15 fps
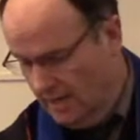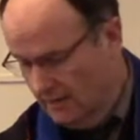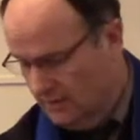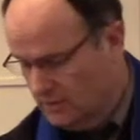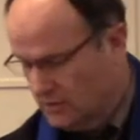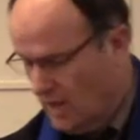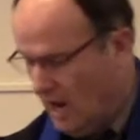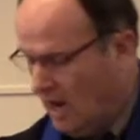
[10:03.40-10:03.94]
in the
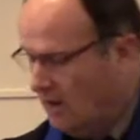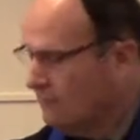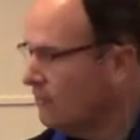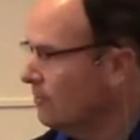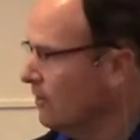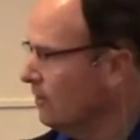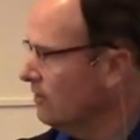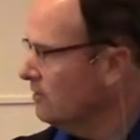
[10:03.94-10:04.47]
sky for
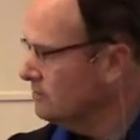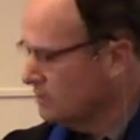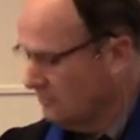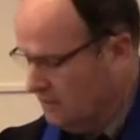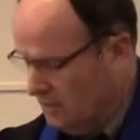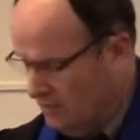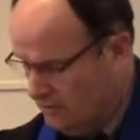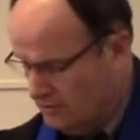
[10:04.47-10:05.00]
billions of
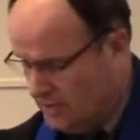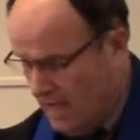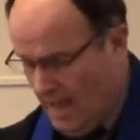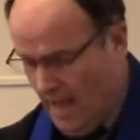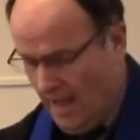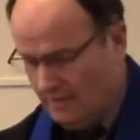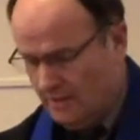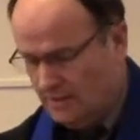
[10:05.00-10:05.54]
years,
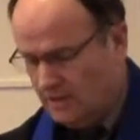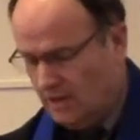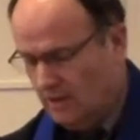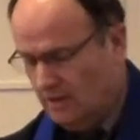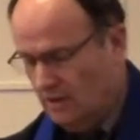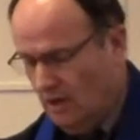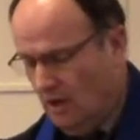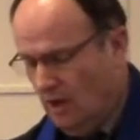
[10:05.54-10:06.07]
and the
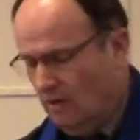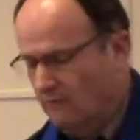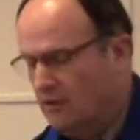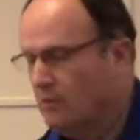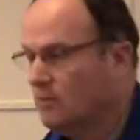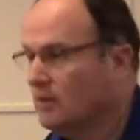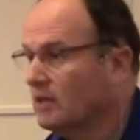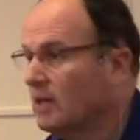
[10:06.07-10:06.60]
Son of
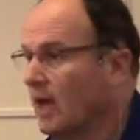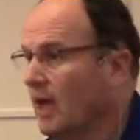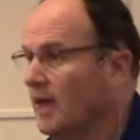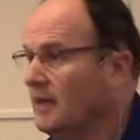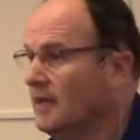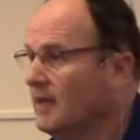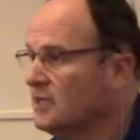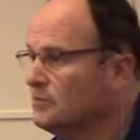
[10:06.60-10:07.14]

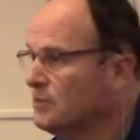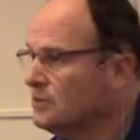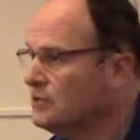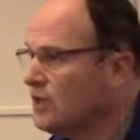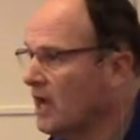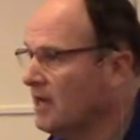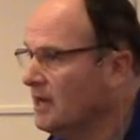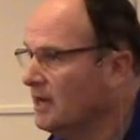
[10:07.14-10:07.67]
humankind has been
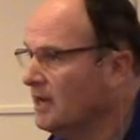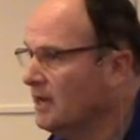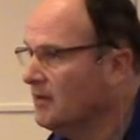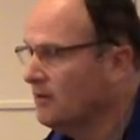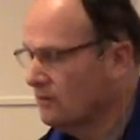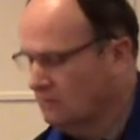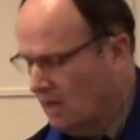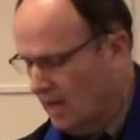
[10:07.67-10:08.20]
shining in
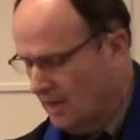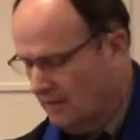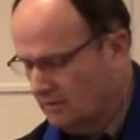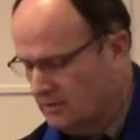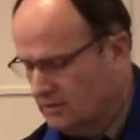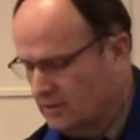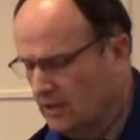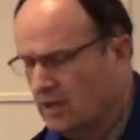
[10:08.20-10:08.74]
our
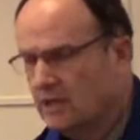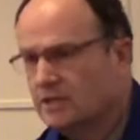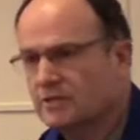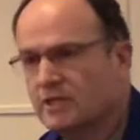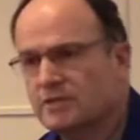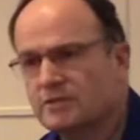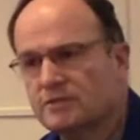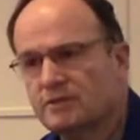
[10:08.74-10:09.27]
lives
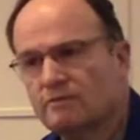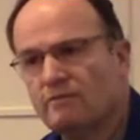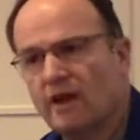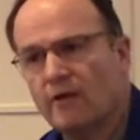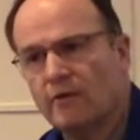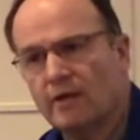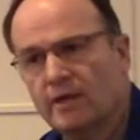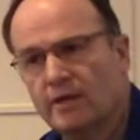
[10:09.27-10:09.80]
since the
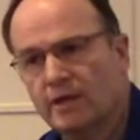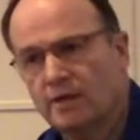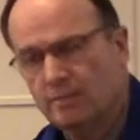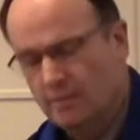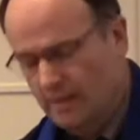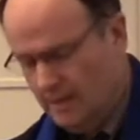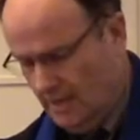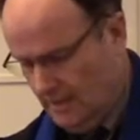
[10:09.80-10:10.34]
very
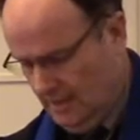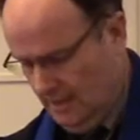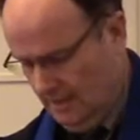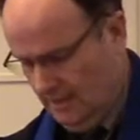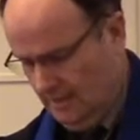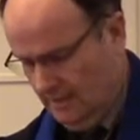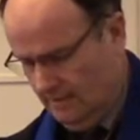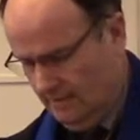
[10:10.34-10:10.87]
beginning.
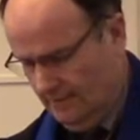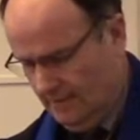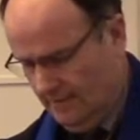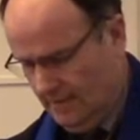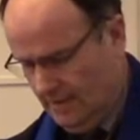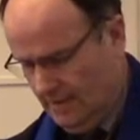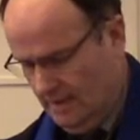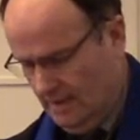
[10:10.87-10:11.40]

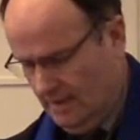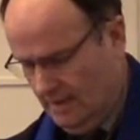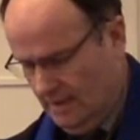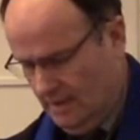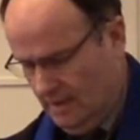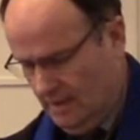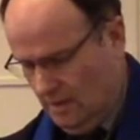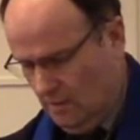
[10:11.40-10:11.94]

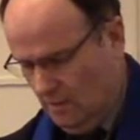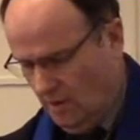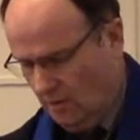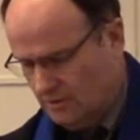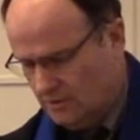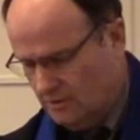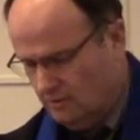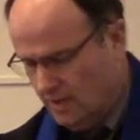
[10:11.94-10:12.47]
We
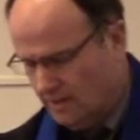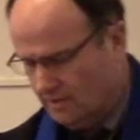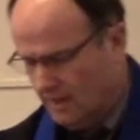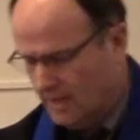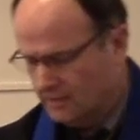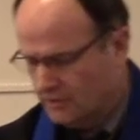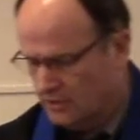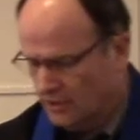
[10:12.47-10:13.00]
also learned
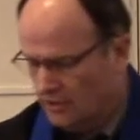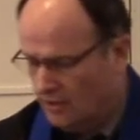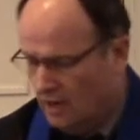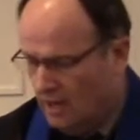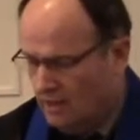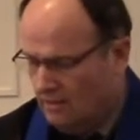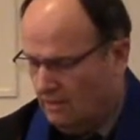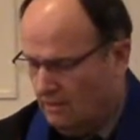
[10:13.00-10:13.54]
last
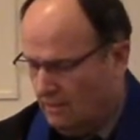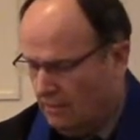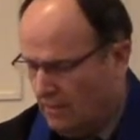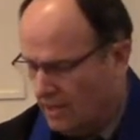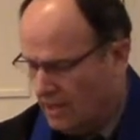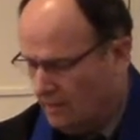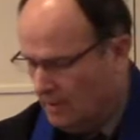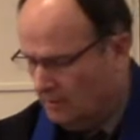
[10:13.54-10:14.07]
year that the
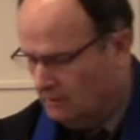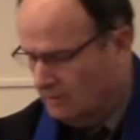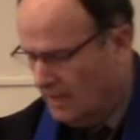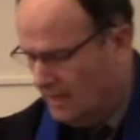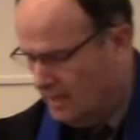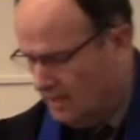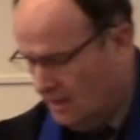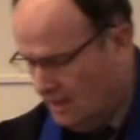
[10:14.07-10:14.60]
thing about
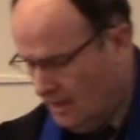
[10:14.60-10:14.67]
light